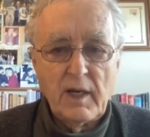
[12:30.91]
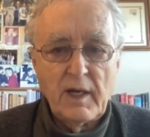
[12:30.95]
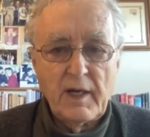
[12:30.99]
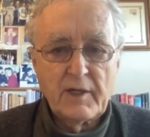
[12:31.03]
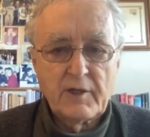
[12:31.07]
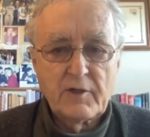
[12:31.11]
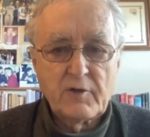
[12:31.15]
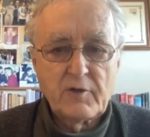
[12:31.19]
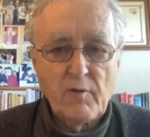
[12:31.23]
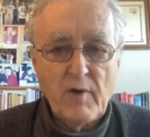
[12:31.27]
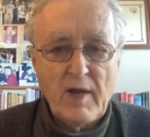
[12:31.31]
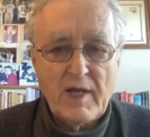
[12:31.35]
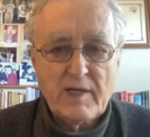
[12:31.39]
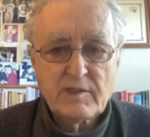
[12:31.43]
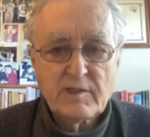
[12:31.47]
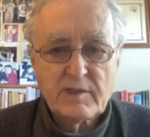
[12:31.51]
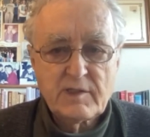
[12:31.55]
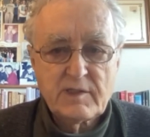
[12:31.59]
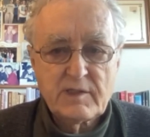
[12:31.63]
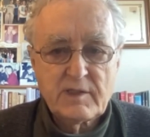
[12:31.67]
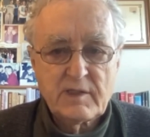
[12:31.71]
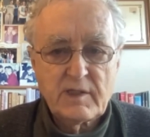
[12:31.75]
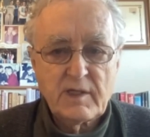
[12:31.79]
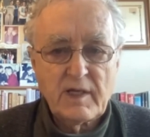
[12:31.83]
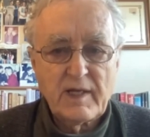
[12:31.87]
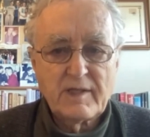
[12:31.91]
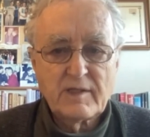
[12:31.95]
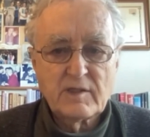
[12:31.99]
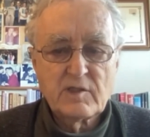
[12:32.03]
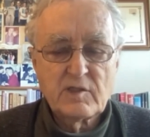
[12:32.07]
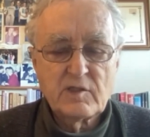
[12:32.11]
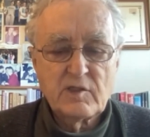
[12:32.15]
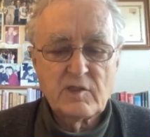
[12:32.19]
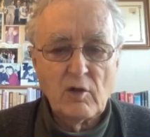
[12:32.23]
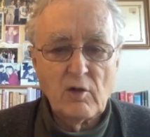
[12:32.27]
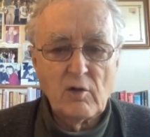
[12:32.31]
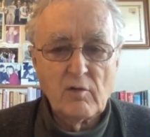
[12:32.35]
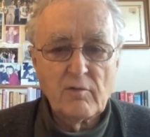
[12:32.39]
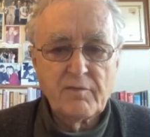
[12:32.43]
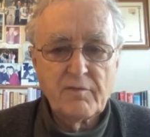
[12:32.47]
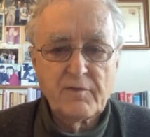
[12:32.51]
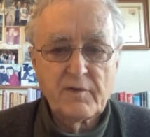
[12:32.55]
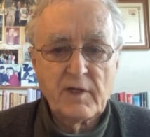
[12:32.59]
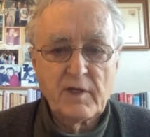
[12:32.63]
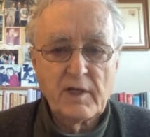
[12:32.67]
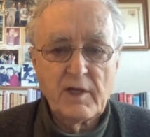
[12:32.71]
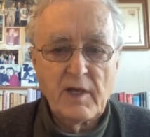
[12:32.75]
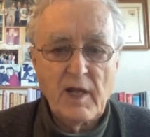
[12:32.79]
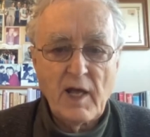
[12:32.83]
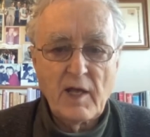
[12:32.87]
addressed and
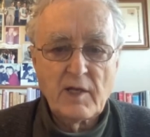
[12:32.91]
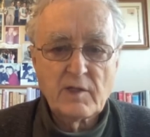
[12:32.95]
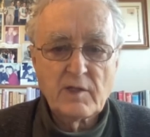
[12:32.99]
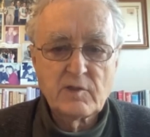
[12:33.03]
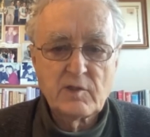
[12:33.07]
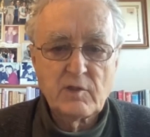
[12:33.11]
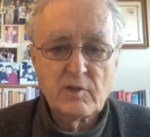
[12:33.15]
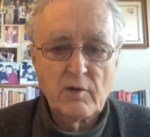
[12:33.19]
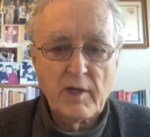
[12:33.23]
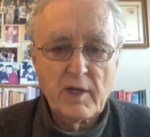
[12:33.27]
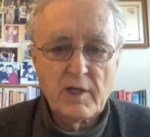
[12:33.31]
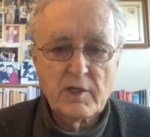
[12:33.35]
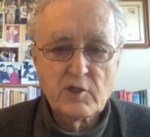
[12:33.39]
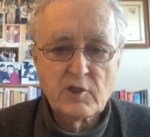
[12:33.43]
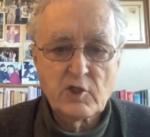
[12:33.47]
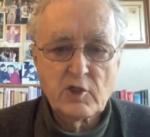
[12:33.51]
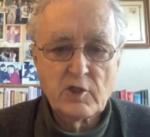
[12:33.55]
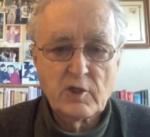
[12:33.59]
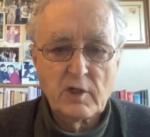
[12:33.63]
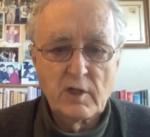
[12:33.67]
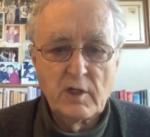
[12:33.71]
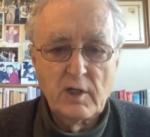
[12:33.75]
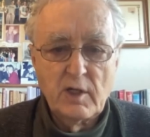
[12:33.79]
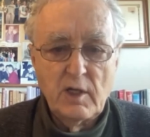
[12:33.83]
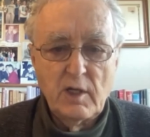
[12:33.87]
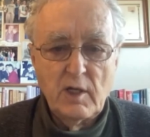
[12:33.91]
solved in isolation,